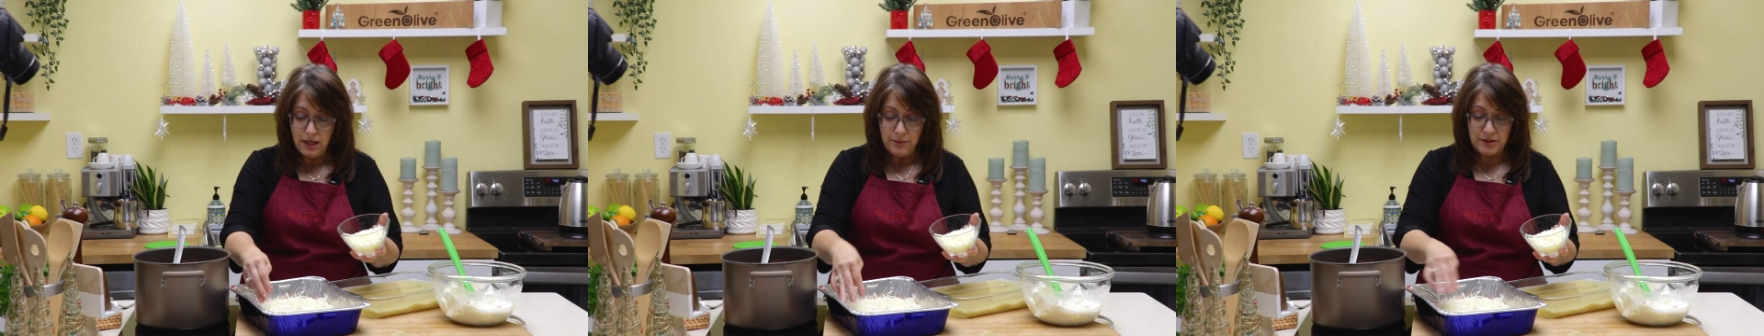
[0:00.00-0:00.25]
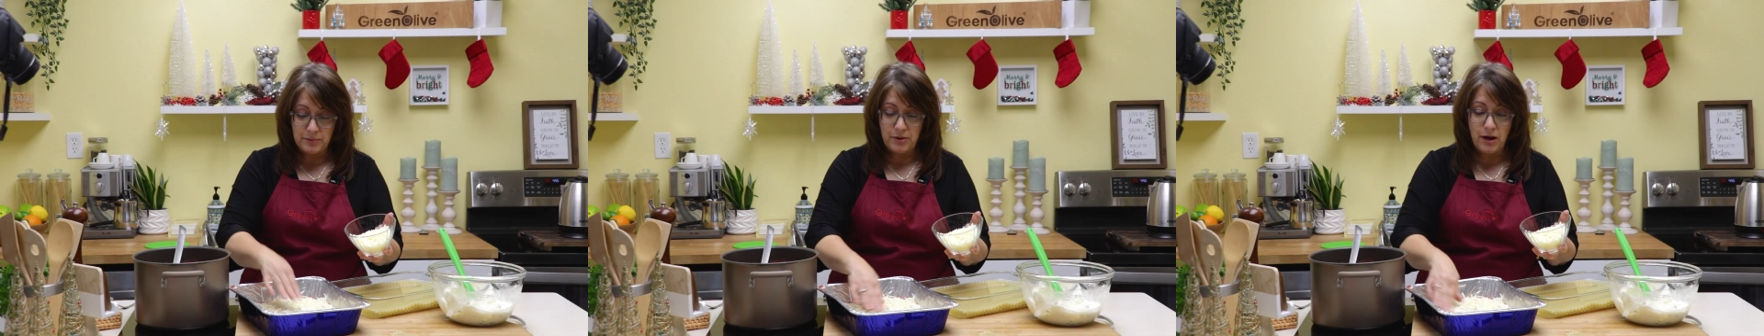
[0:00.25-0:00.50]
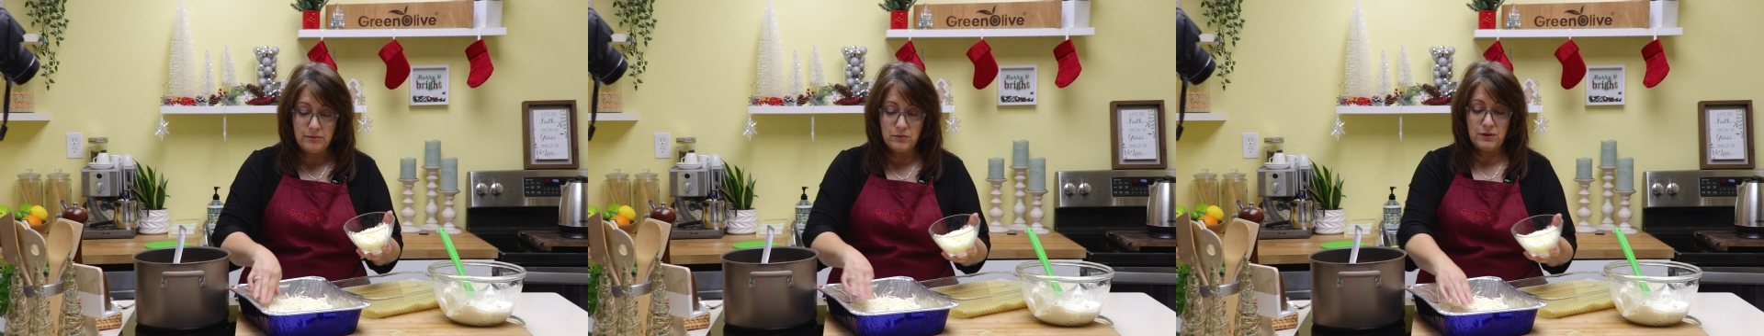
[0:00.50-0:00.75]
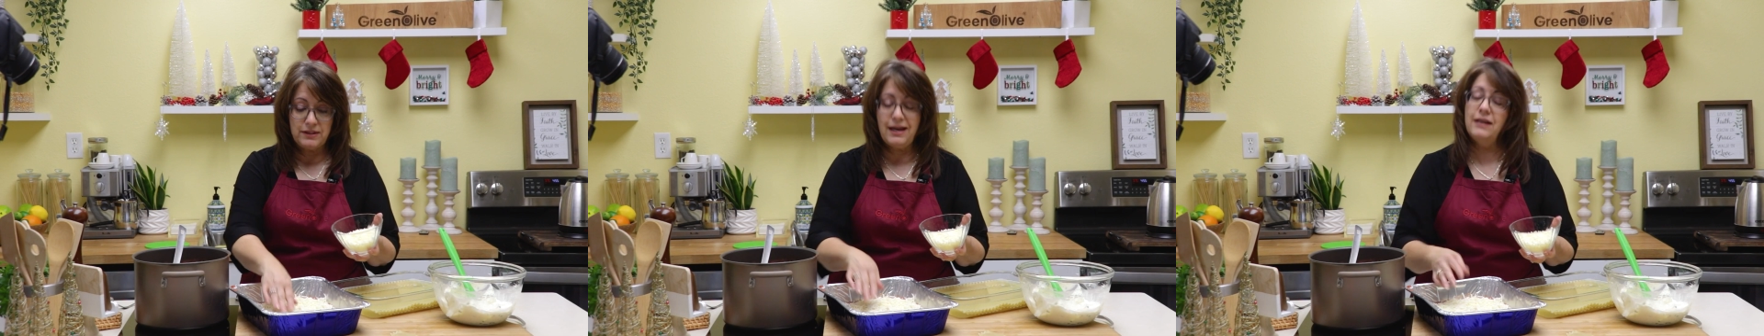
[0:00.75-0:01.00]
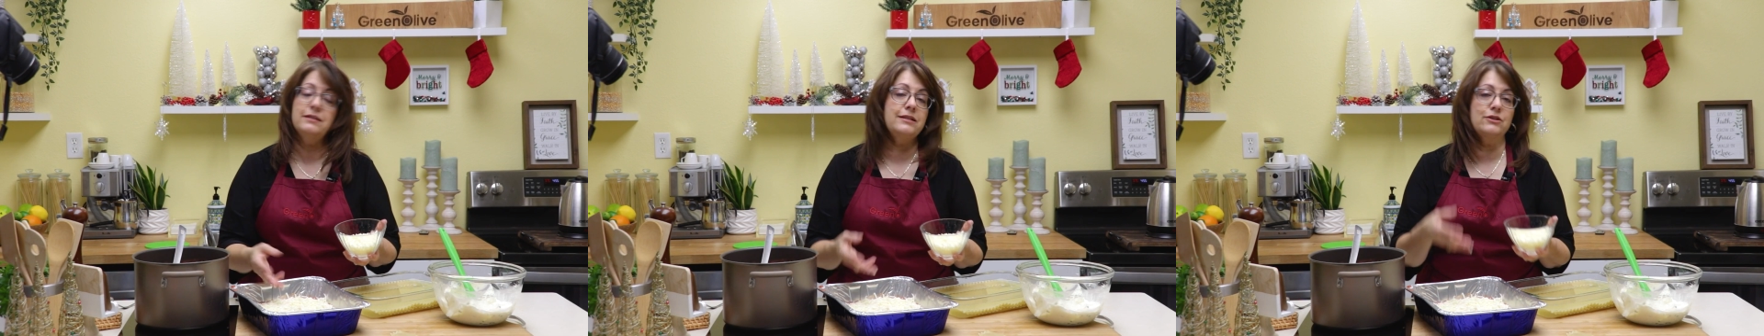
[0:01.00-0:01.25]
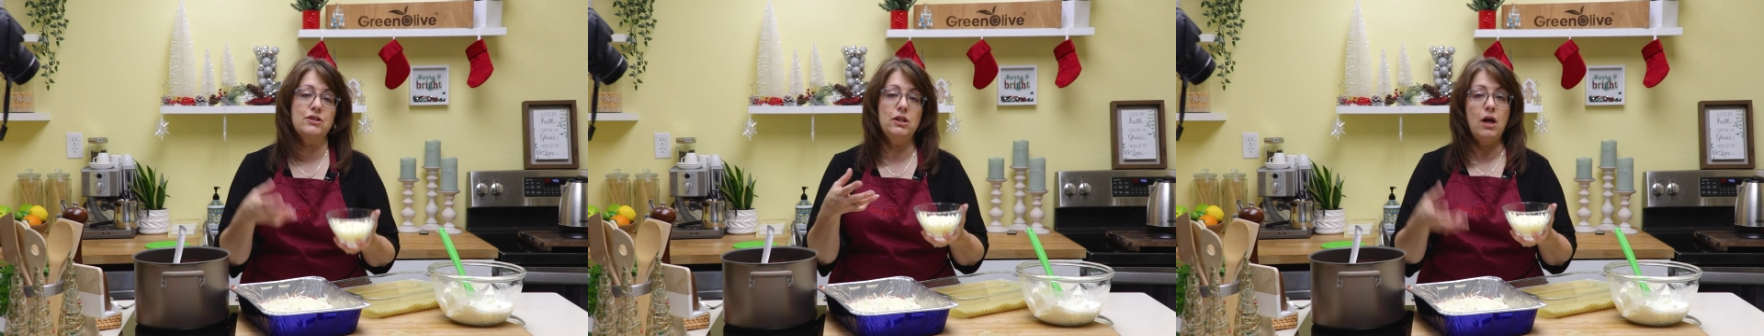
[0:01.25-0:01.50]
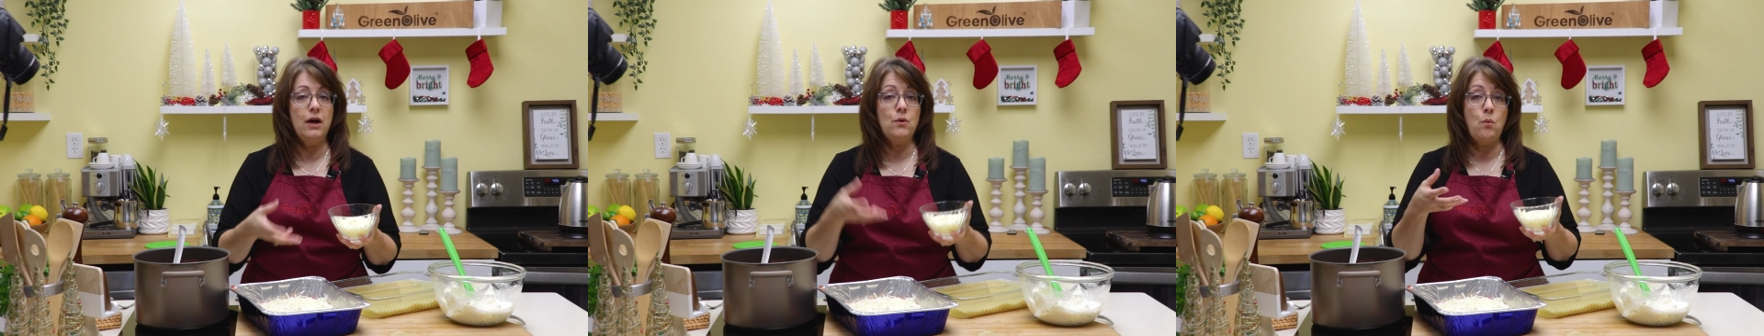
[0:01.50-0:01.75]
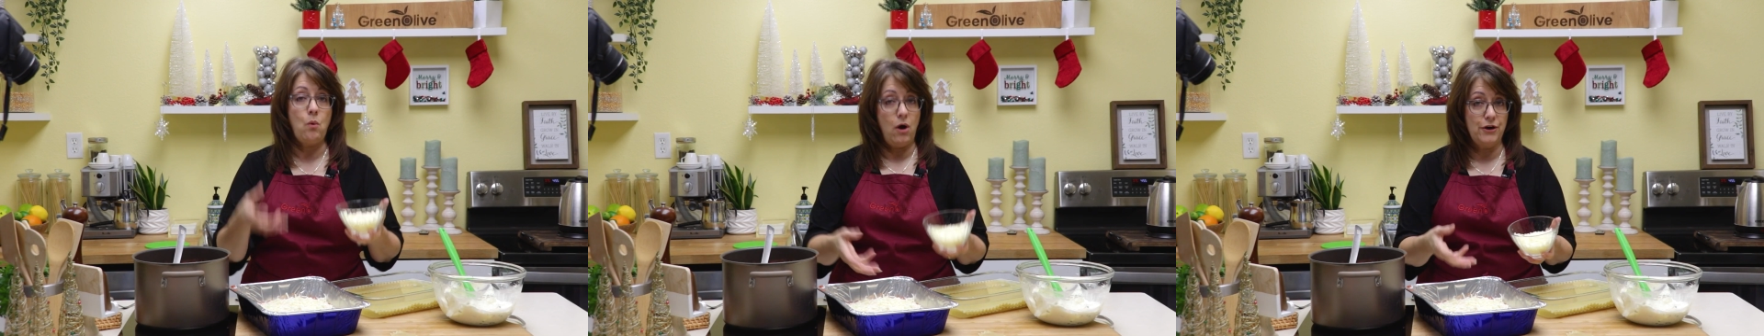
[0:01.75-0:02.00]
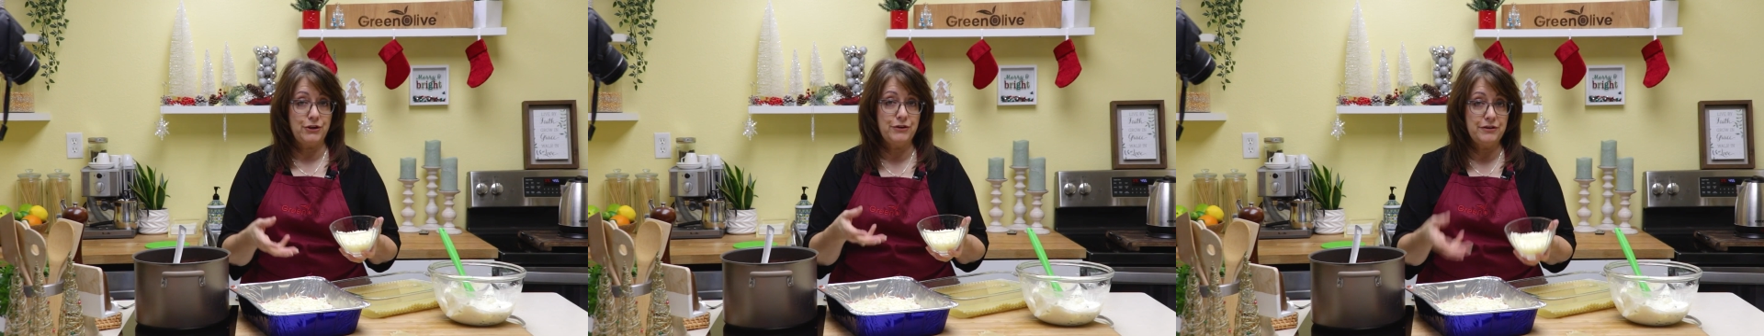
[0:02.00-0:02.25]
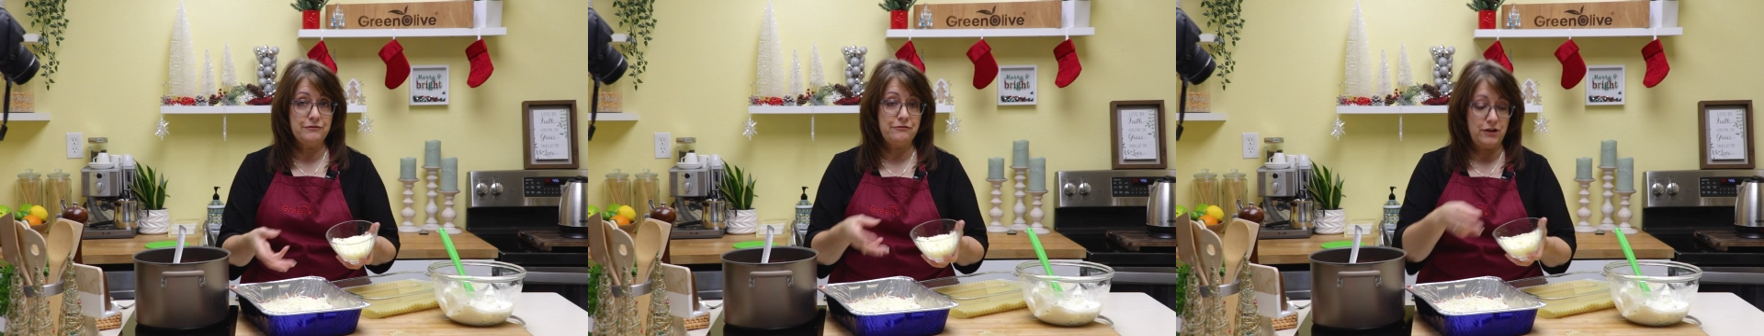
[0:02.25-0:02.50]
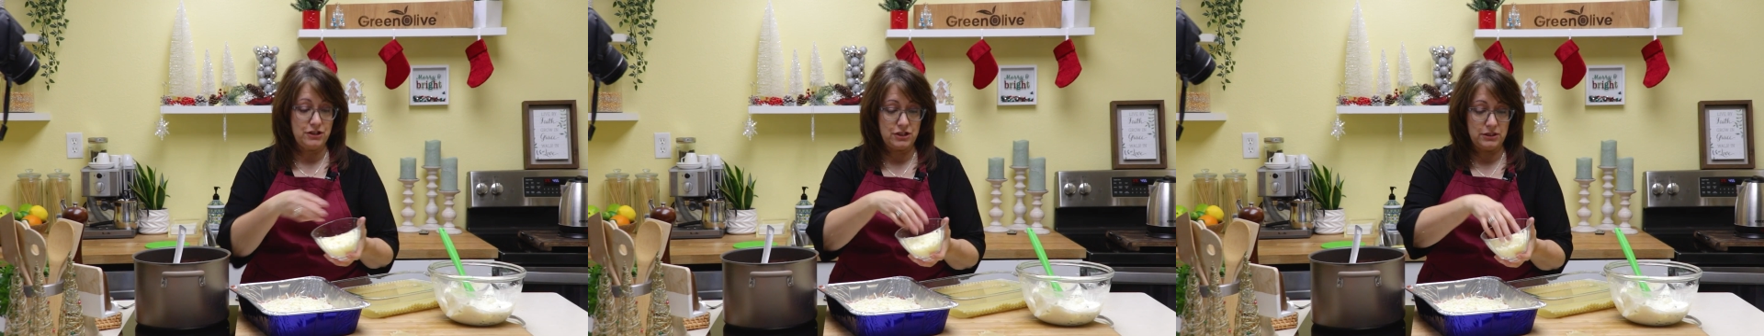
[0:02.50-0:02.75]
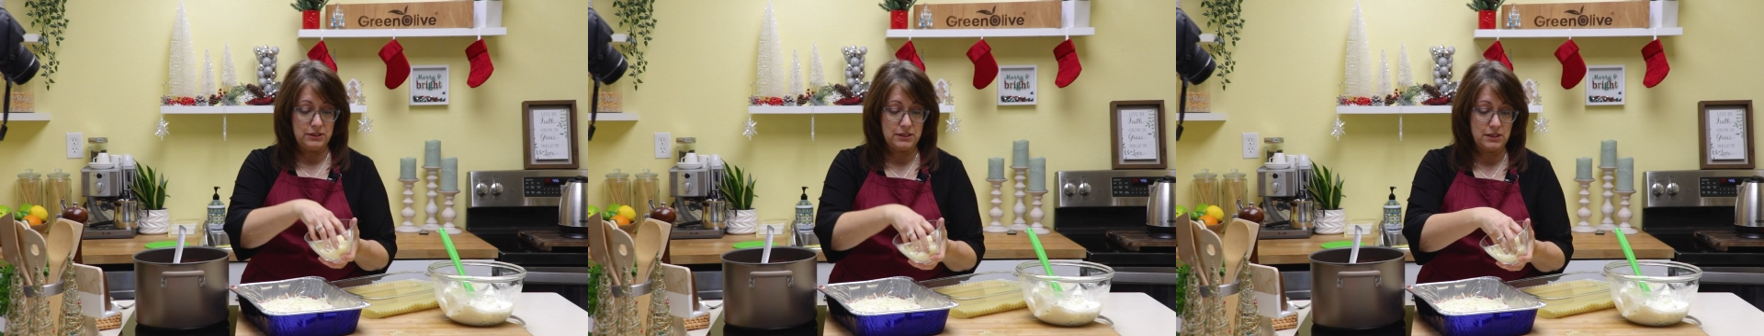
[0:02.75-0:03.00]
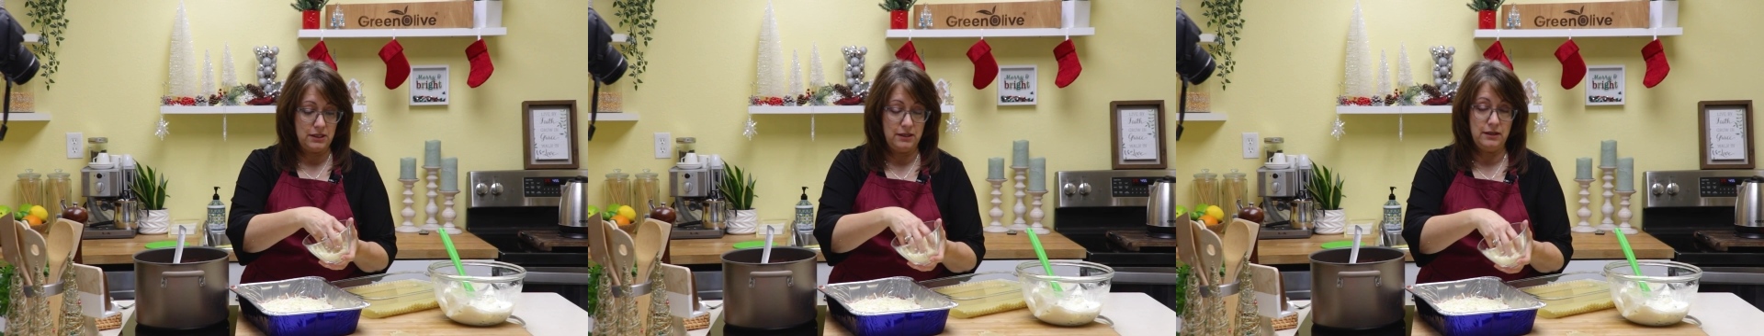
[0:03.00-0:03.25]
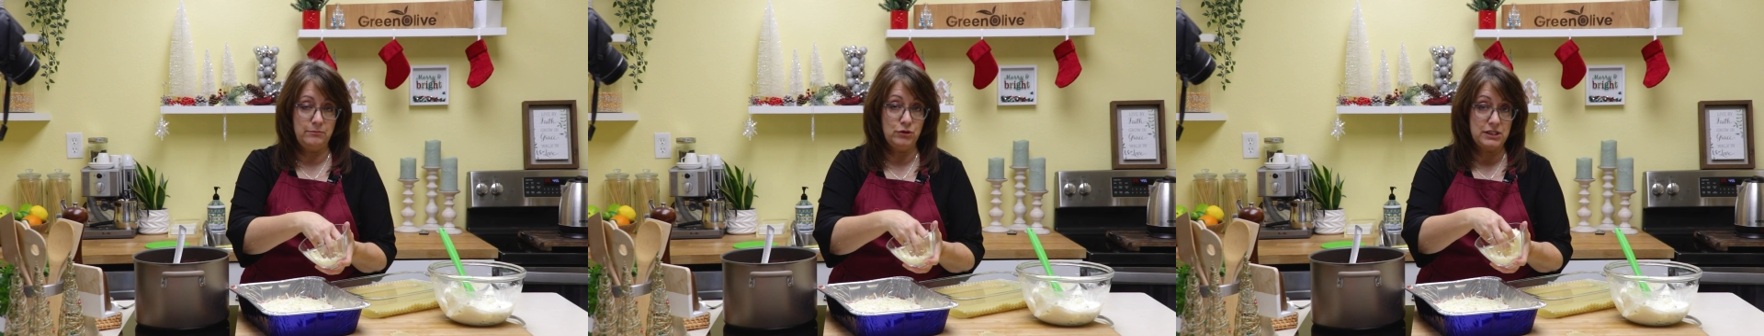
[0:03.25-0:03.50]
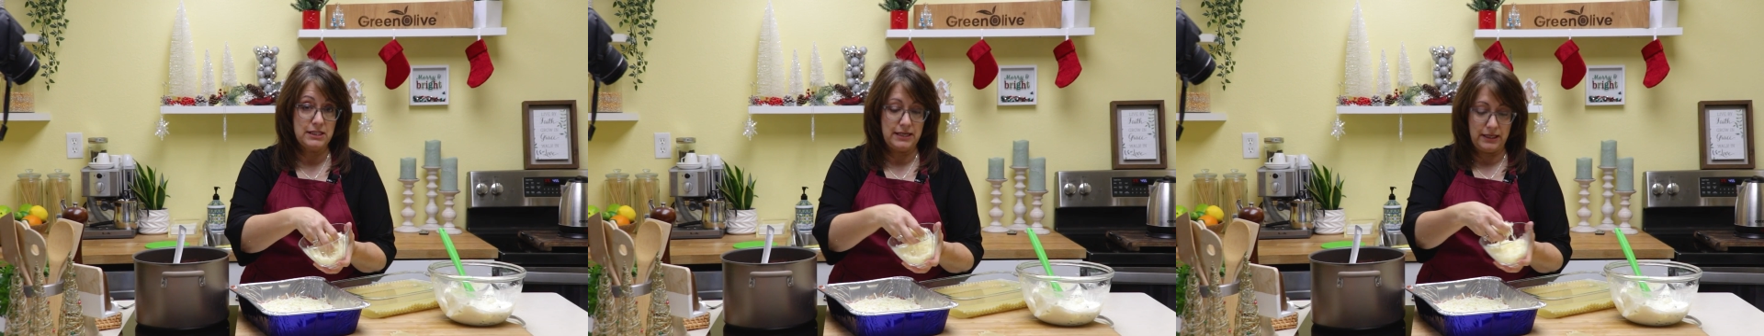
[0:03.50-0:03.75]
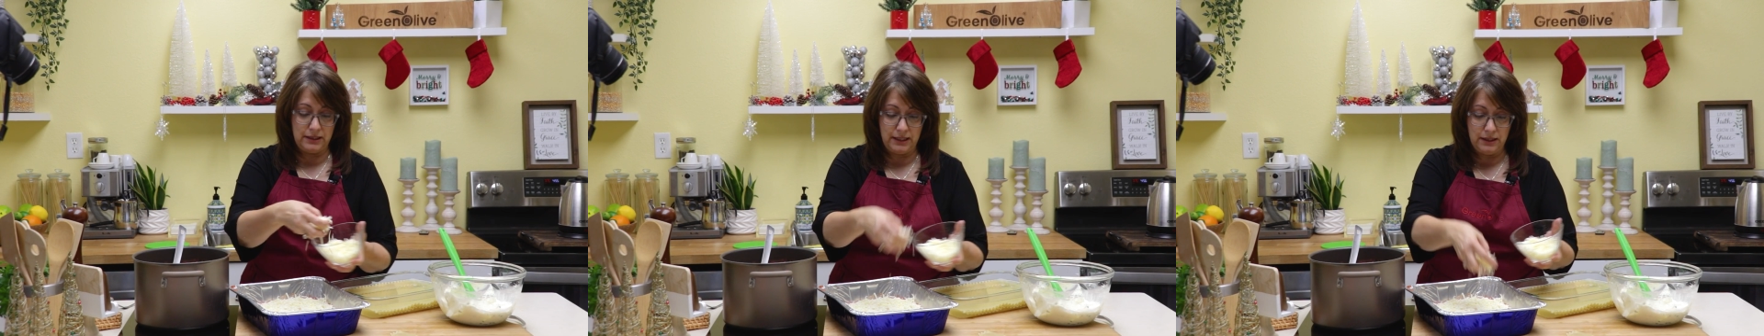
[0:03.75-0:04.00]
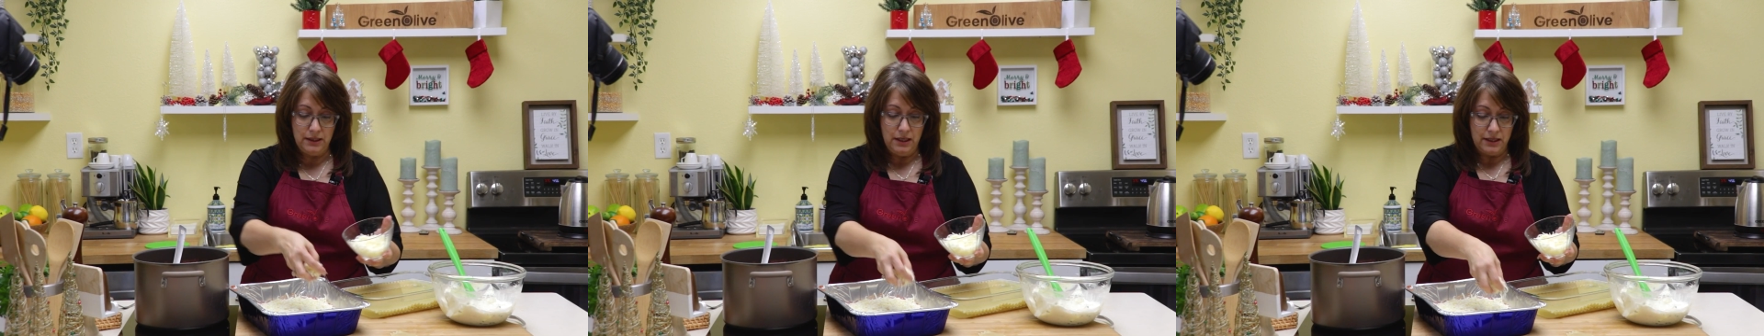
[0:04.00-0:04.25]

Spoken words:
but the problem with that is there's a lot of water in fresh mozzarella,